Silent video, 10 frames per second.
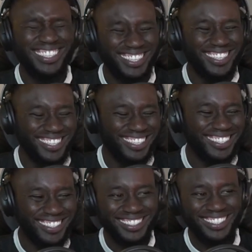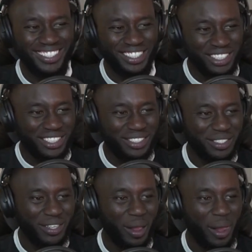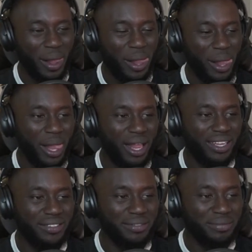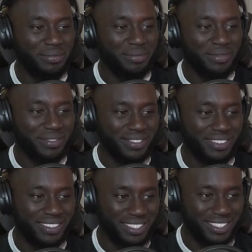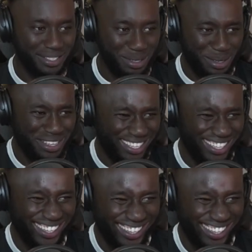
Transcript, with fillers: The promoter lost his fucking ass on that gig.